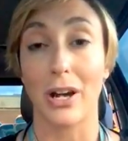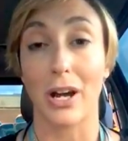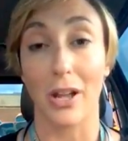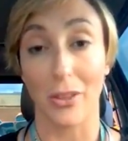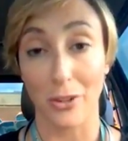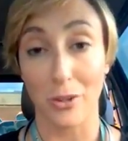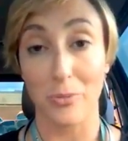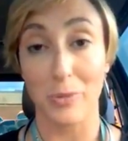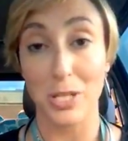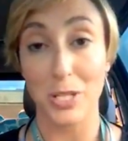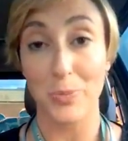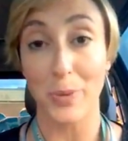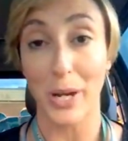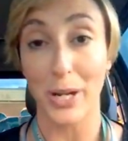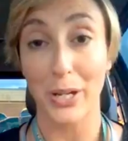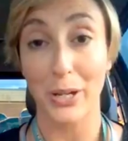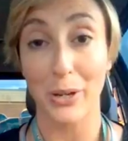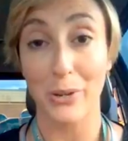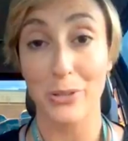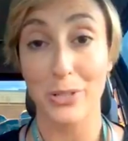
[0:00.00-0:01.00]
other
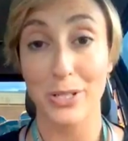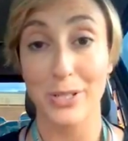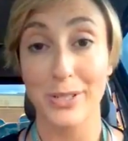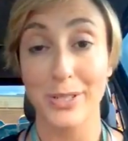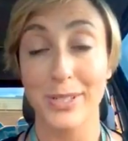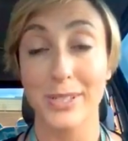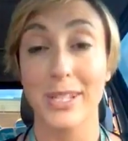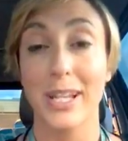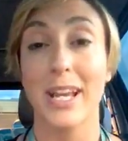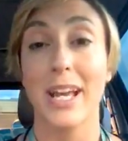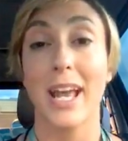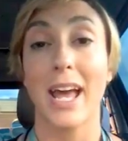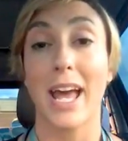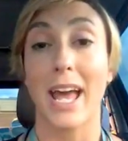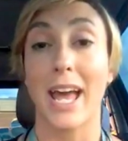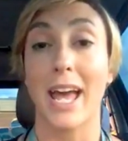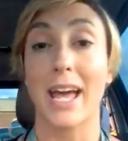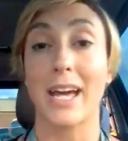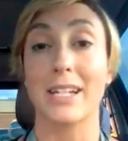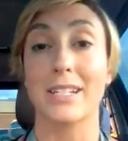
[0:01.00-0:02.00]
Beachbody coaches,
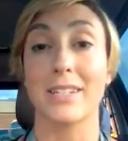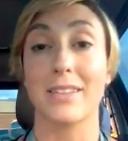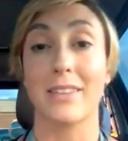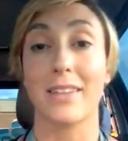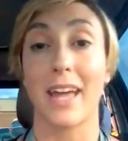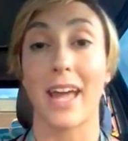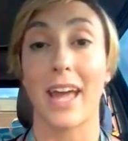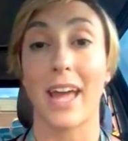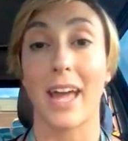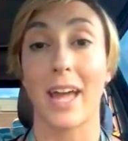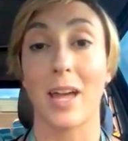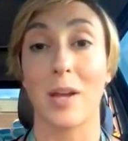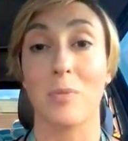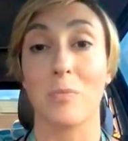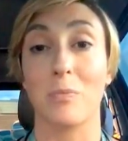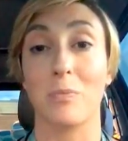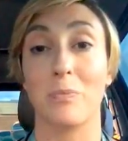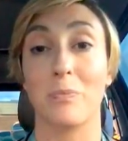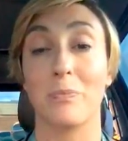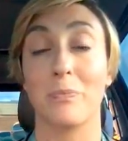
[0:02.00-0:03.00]
and they
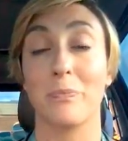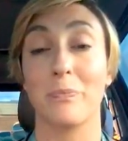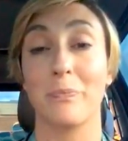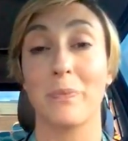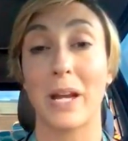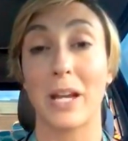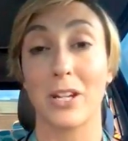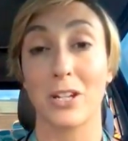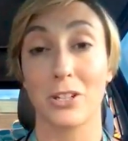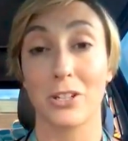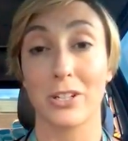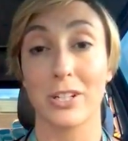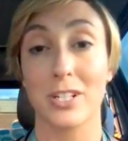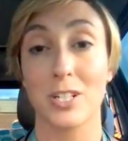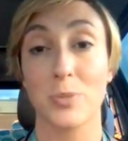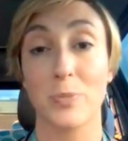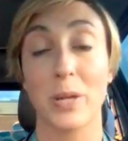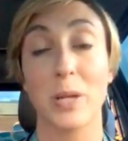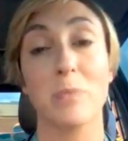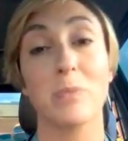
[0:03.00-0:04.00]

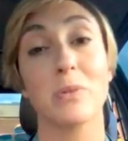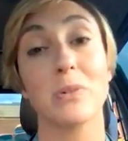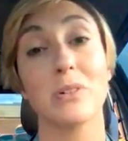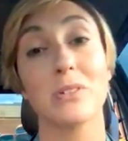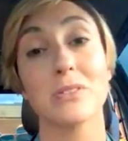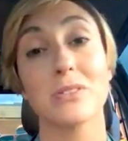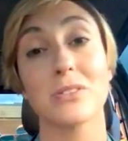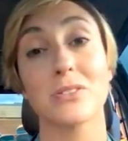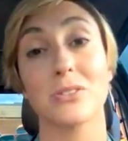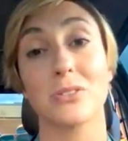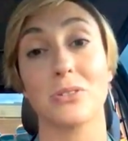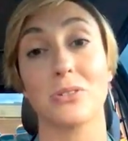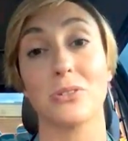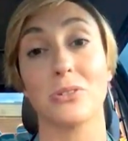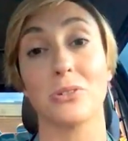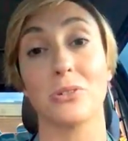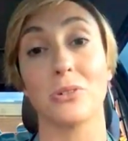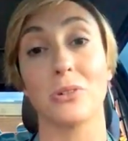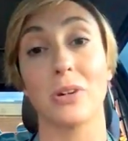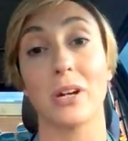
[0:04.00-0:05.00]
encourage people
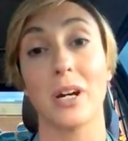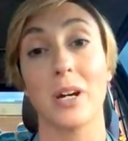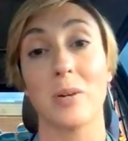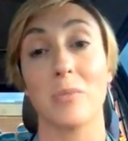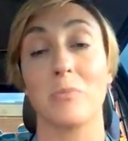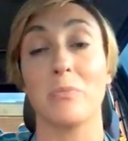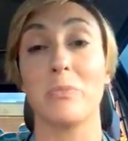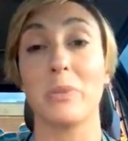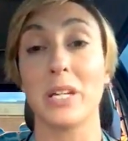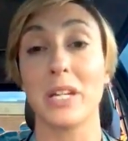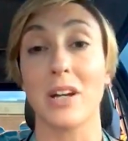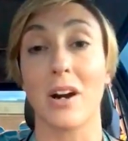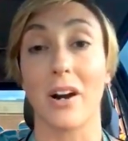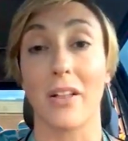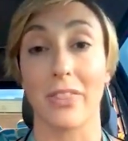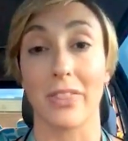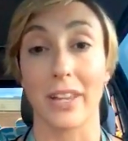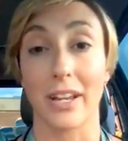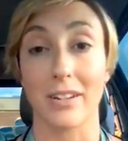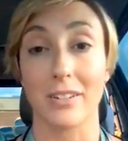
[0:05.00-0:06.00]
to be
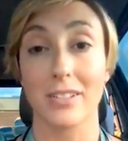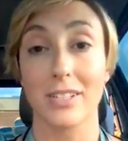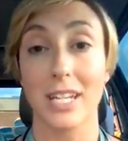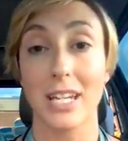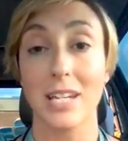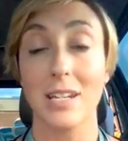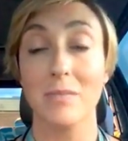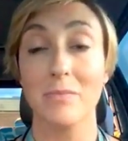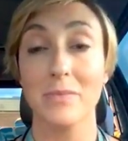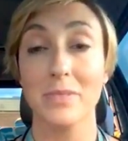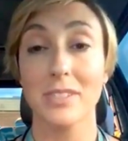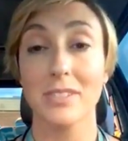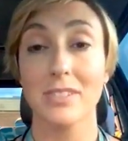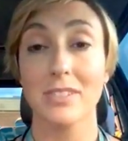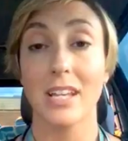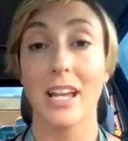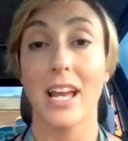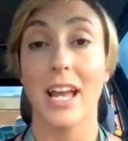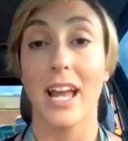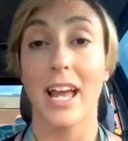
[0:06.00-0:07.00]
on their
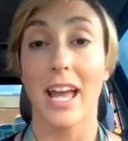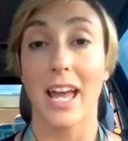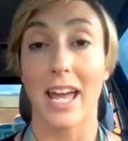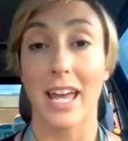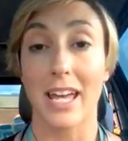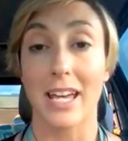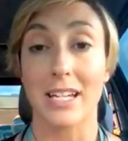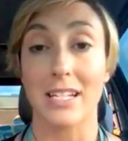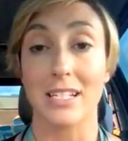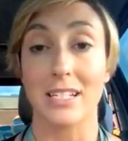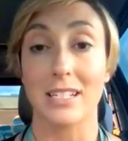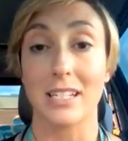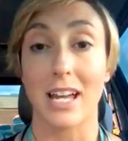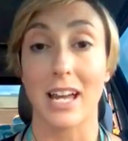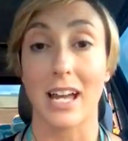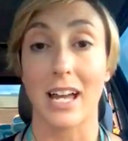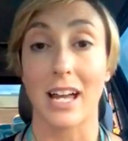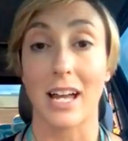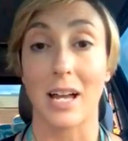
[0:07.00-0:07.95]
teams, and